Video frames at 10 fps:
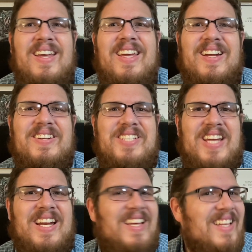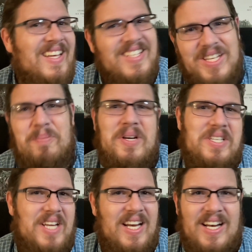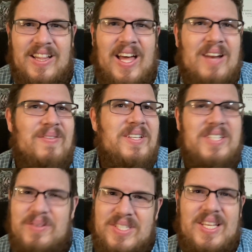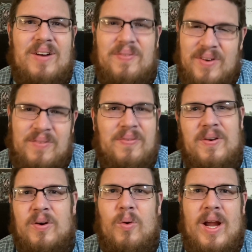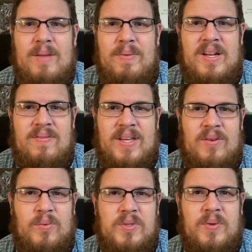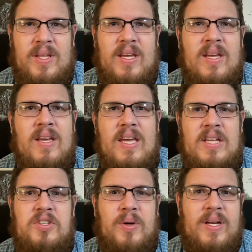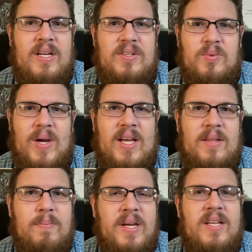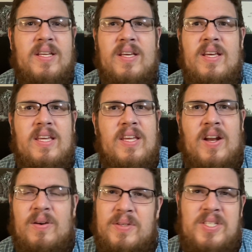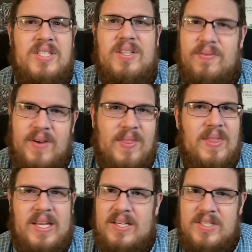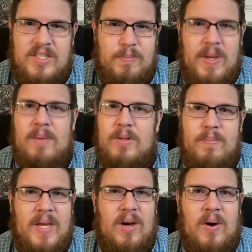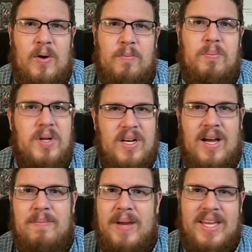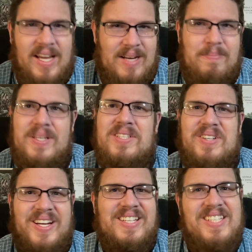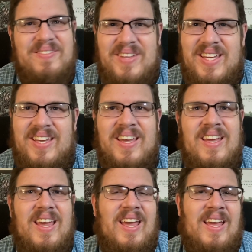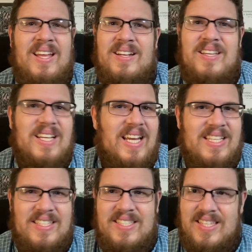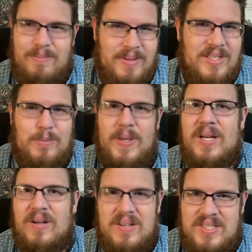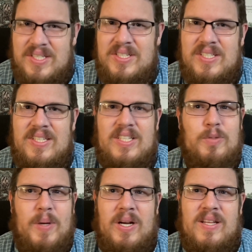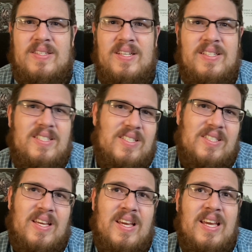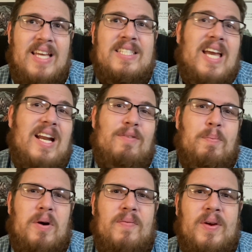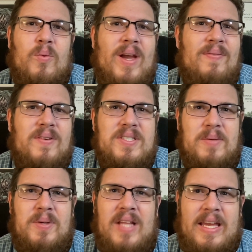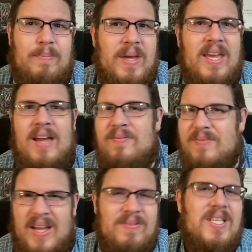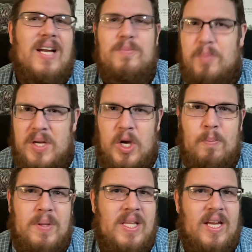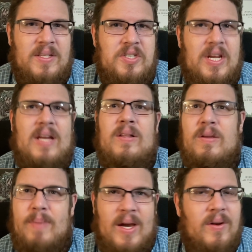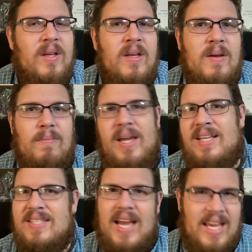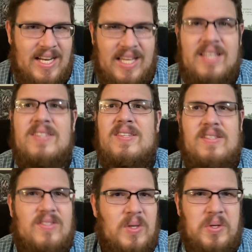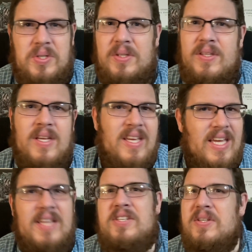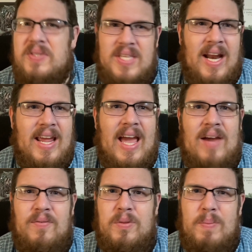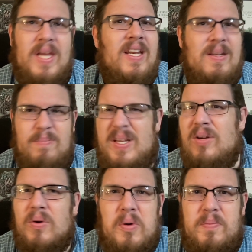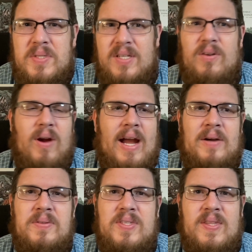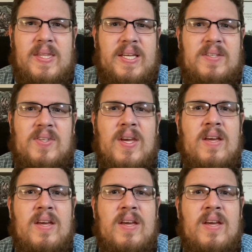Jana, she appreciated a lot of it. She was there for quite a bit of it and was really enjoying it as well. But, it was just a fun thing to just be able to be at home, put it on my kind of big screen TV and connect it to the big speakers and just experience it. It's kind of a perfect way for someone like me. I've talked pretty openly on the channel about my anxieties and social issues that I have with being in big groups and crowds and things.